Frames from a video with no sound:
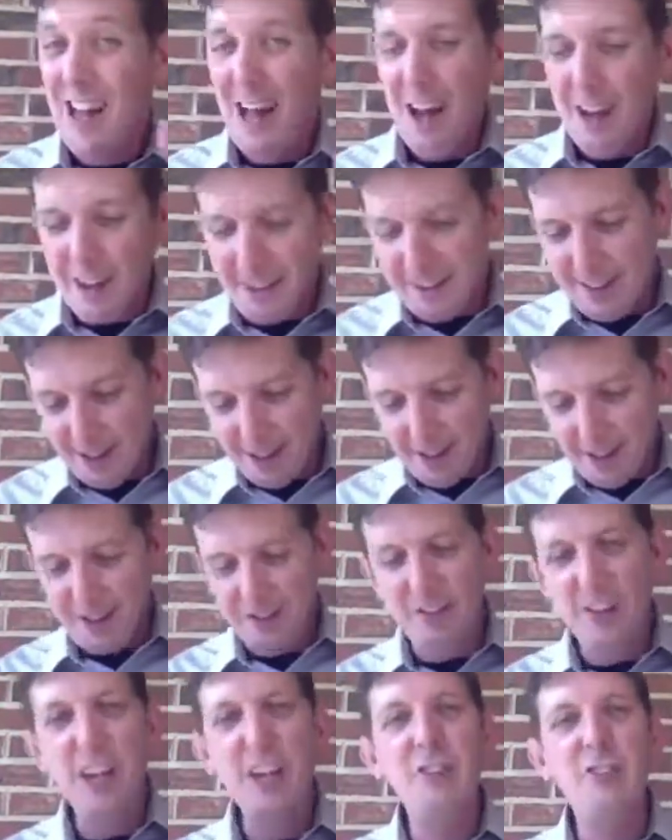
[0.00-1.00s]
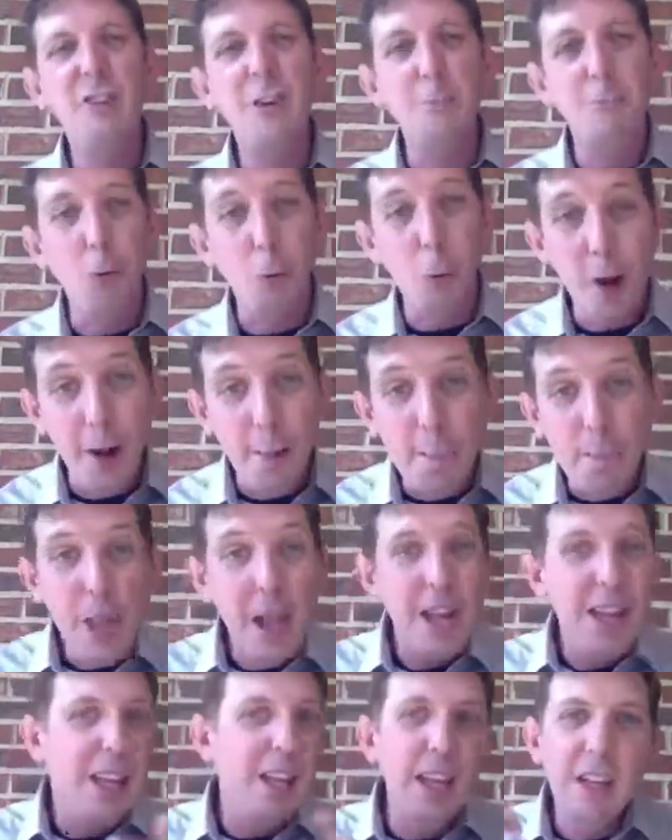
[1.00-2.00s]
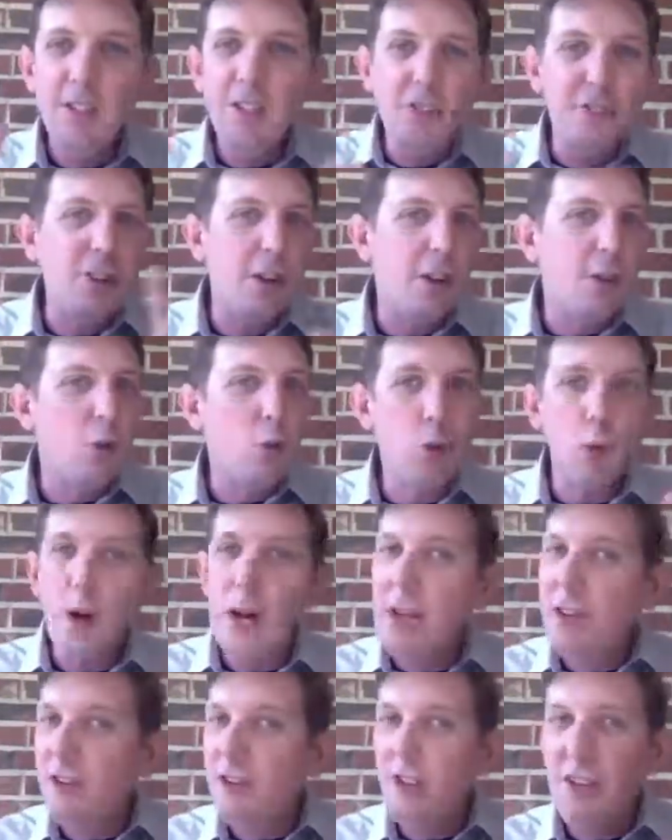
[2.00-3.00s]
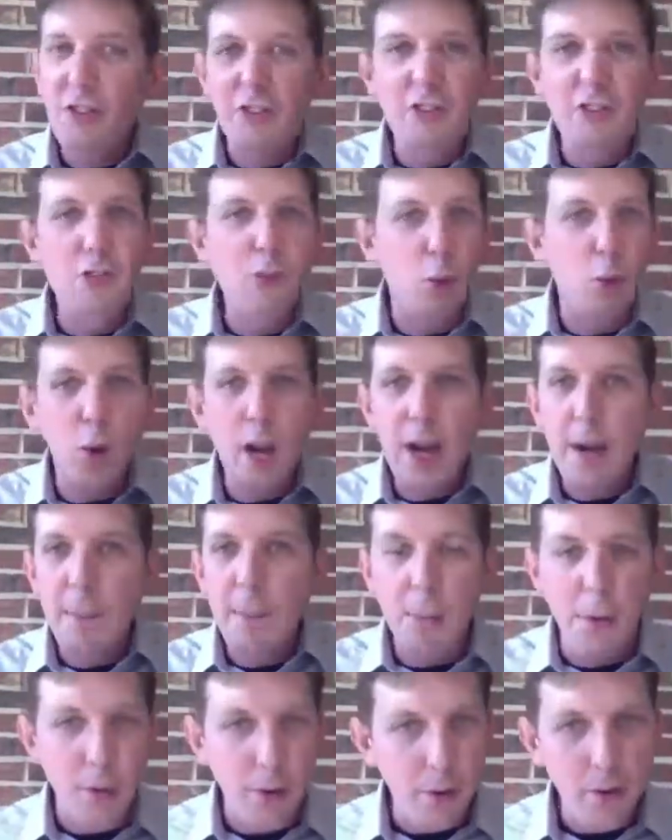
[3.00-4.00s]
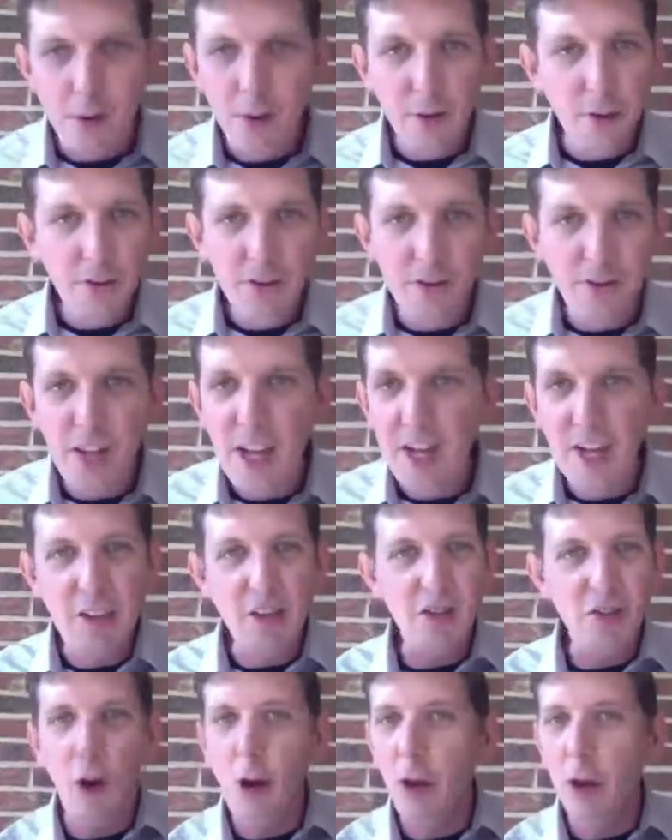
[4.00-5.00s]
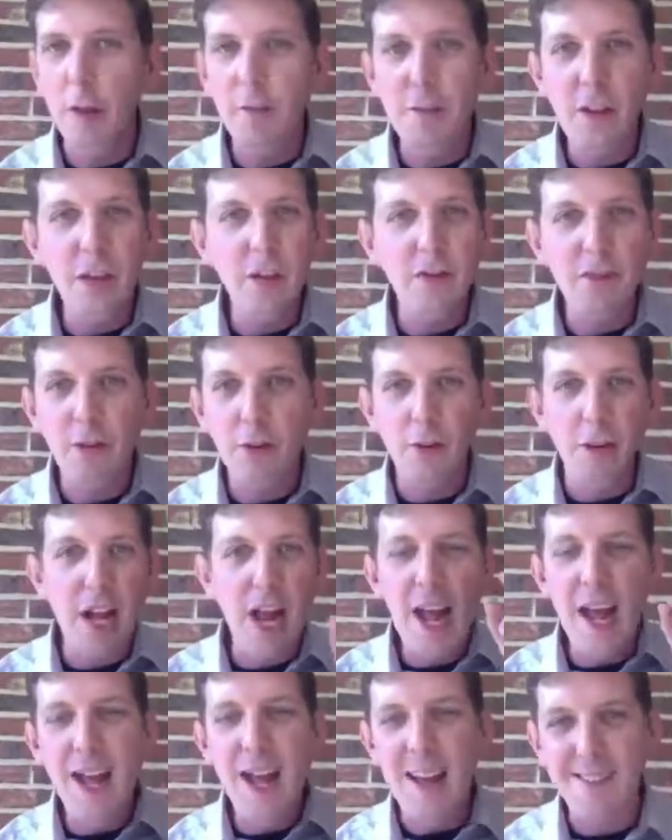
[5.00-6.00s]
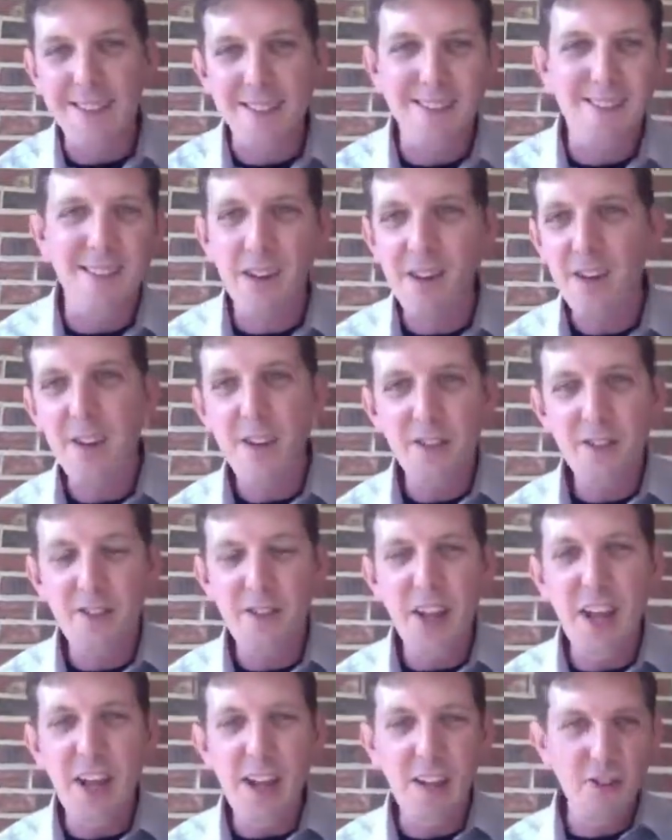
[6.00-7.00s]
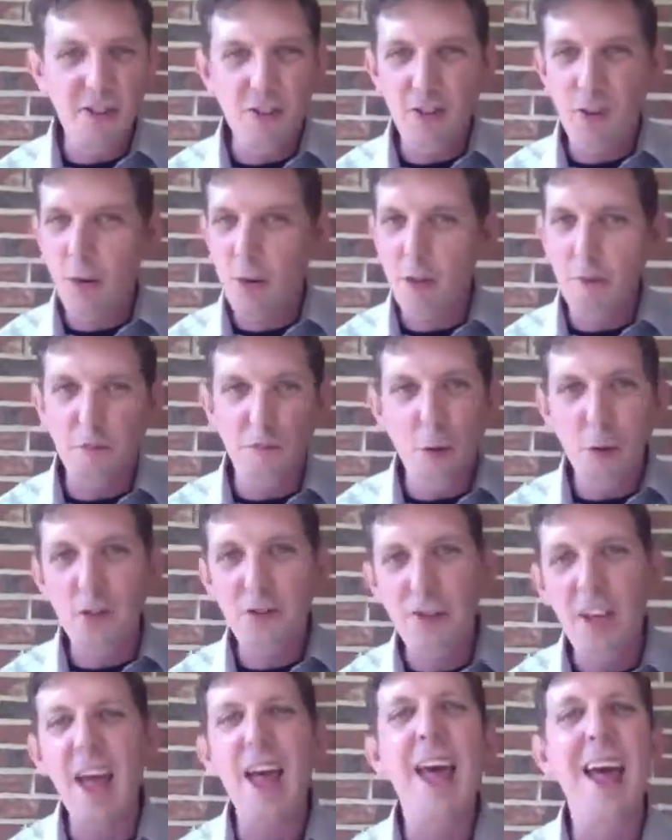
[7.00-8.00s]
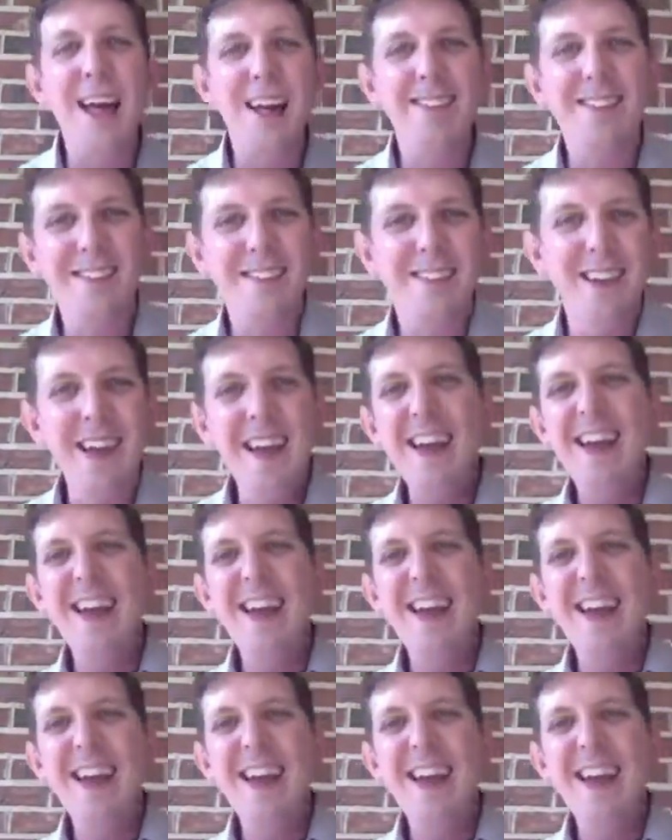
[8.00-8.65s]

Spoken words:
I'm going to tell you. Stage number 1 is the crazy scramble stage. All of these are an S stage. So the first S